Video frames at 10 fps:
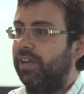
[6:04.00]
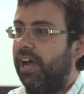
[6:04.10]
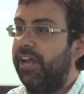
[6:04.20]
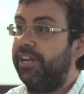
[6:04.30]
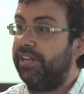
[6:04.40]

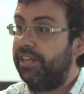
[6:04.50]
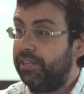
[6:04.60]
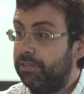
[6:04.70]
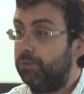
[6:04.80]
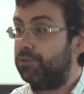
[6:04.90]
I need
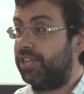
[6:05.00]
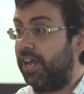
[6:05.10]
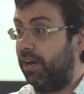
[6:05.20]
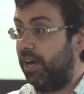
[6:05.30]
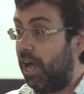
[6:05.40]
to
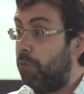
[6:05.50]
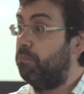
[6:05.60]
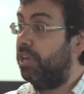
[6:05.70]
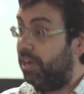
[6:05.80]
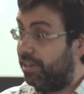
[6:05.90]
sell 1
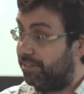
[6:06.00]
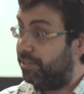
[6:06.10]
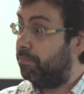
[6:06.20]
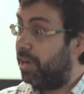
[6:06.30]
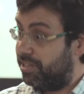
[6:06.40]
million
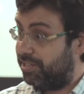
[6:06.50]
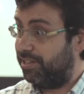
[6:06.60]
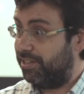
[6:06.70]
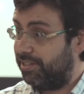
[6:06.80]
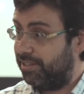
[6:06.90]

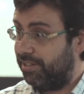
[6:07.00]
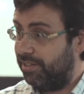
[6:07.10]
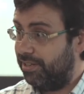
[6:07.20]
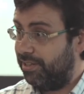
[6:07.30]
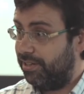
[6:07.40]
devices.
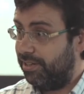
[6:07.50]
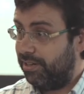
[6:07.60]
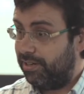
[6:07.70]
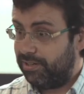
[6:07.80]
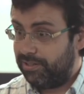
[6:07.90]

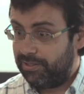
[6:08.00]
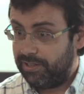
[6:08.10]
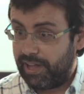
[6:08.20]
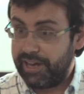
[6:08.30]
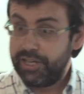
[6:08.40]

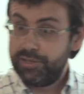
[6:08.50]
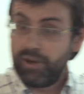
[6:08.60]
I need to